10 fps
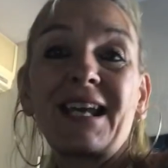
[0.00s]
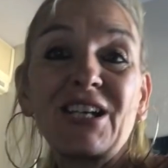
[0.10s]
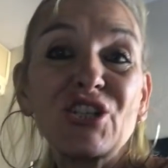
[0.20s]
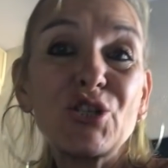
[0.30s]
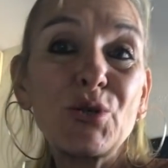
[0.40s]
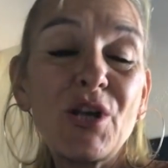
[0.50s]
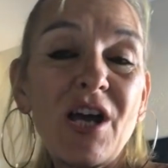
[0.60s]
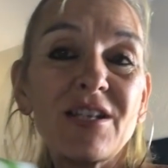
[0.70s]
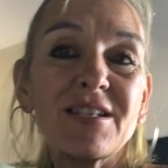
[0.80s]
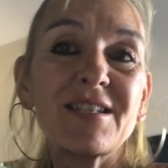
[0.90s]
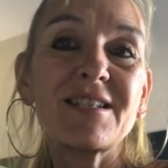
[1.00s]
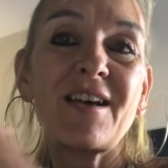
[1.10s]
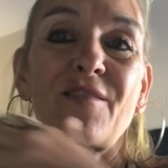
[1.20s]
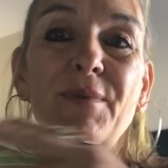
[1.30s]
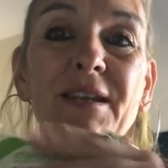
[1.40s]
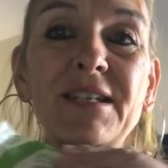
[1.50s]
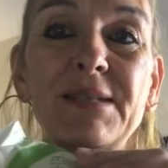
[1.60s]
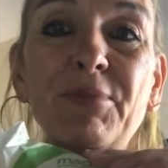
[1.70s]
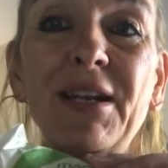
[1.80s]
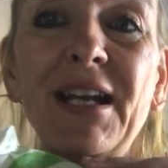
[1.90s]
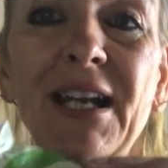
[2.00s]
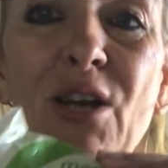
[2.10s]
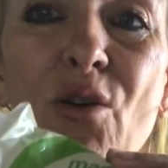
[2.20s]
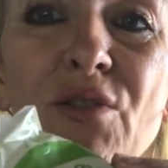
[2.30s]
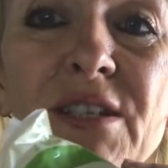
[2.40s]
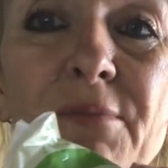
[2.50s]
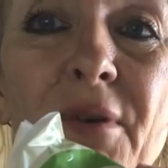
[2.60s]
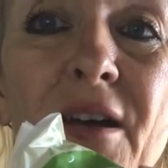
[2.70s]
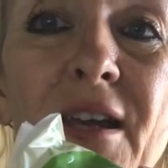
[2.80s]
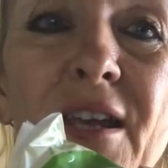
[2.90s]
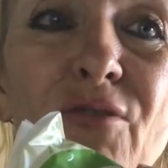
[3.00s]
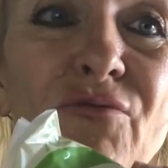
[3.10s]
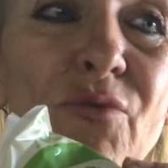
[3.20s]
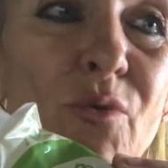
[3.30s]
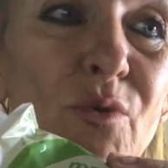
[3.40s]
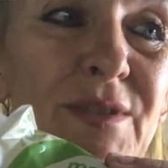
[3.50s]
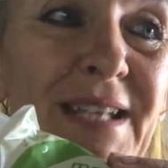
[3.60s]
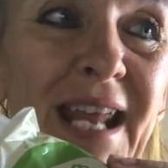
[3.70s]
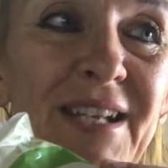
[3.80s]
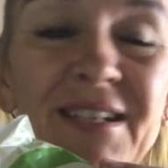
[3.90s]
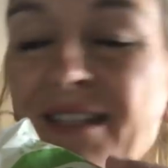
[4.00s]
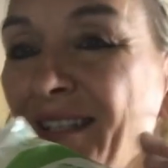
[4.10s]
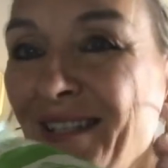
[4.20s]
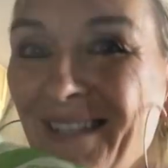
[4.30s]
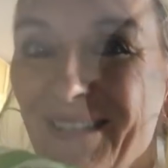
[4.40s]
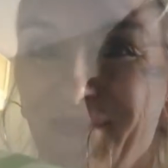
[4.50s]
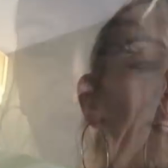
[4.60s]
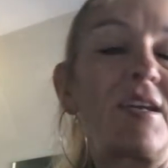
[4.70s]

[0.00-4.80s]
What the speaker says: Cashew nuts I've been sprinkling onto my raw salads.